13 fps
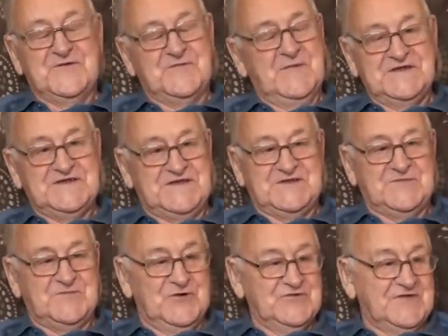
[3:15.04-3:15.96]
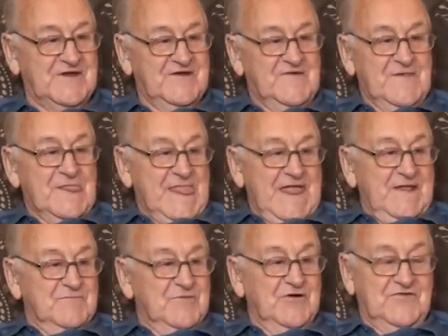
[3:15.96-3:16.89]
Smashing spuds.
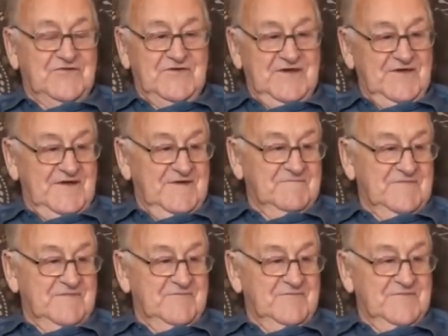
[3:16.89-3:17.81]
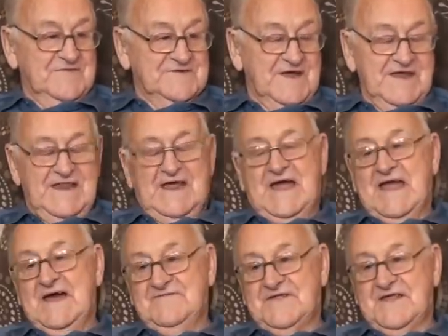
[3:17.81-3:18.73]
But, say,
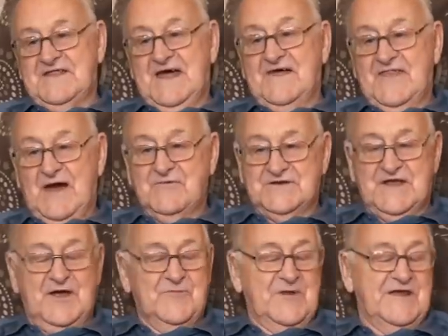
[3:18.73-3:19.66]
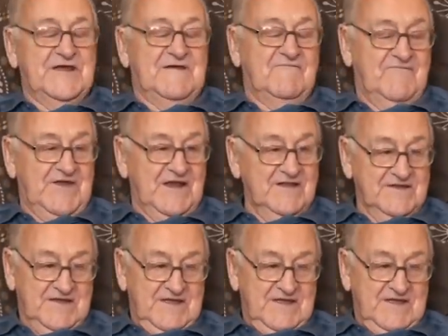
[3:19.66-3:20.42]
like, after that, that was our playing field.